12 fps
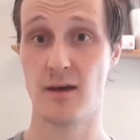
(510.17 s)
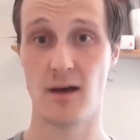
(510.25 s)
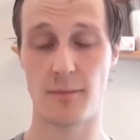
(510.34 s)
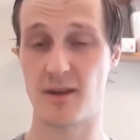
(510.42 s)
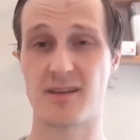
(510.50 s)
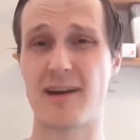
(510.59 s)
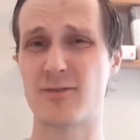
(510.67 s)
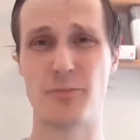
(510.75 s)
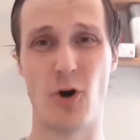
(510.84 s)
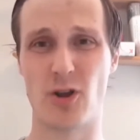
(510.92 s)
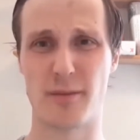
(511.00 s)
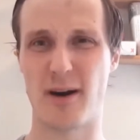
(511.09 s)
I mean, I'd have to
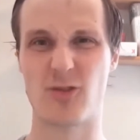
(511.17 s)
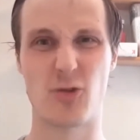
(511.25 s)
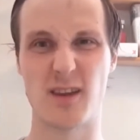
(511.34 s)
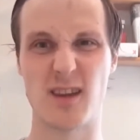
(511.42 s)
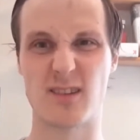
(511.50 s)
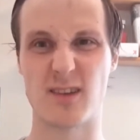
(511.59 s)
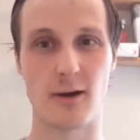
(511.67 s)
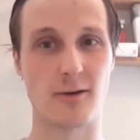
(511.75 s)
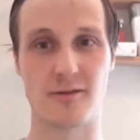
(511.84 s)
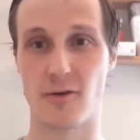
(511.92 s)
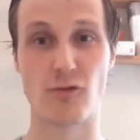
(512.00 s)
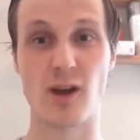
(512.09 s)
put on about 20 stone
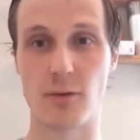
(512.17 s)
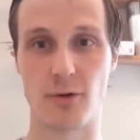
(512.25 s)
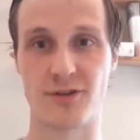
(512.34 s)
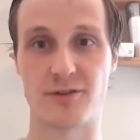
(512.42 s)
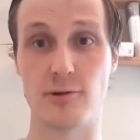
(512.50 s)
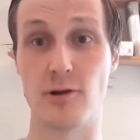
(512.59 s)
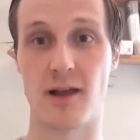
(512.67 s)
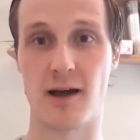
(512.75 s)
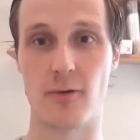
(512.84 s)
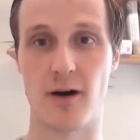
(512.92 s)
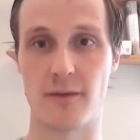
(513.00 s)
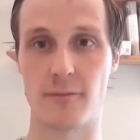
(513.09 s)
if I really wanted to look
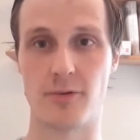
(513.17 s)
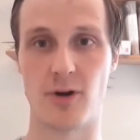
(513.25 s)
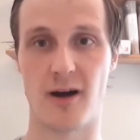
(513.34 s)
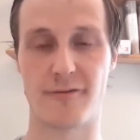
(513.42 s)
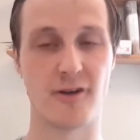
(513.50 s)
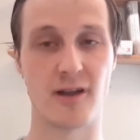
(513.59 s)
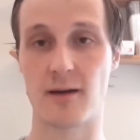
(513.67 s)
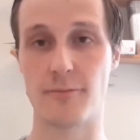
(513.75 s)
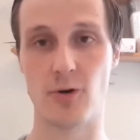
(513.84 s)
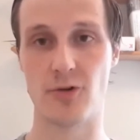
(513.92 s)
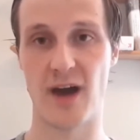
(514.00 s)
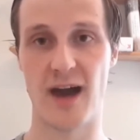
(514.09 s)
like one, but I feel like a
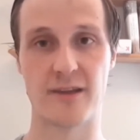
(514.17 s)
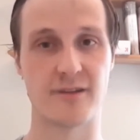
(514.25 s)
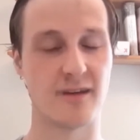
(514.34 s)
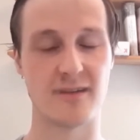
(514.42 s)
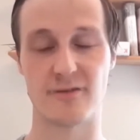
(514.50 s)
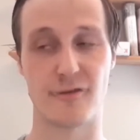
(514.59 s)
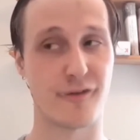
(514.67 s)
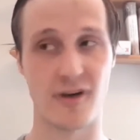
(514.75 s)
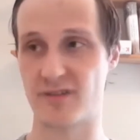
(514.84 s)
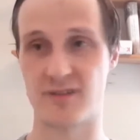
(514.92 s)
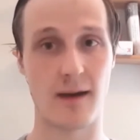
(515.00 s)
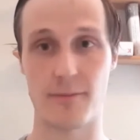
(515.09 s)
bald head is the
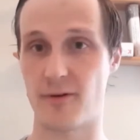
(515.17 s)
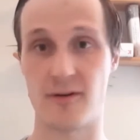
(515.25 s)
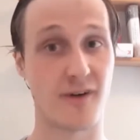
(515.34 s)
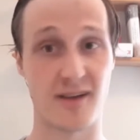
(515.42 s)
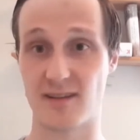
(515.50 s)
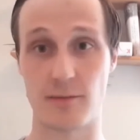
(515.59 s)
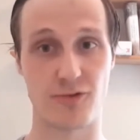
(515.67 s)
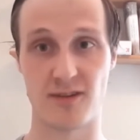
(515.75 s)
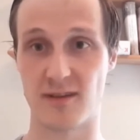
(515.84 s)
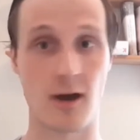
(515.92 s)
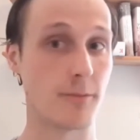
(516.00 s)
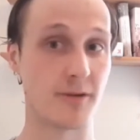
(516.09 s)
first step of that slippery
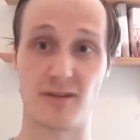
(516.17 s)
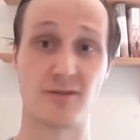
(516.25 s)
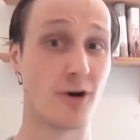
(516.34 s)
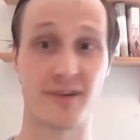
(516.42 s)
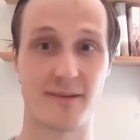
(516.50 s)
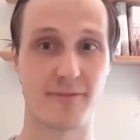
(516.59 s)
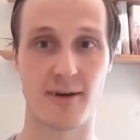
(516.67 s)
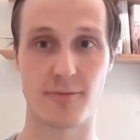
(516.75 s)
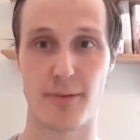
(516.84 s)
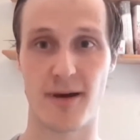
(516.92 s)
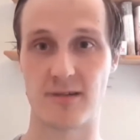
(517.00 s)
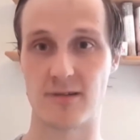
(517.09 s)
slope, and it's not something I'm
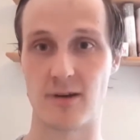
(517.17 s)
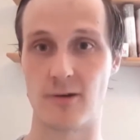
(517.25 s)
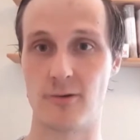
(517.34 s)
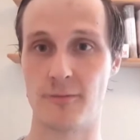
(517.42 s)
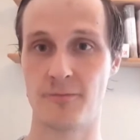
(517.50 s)
prepared to do.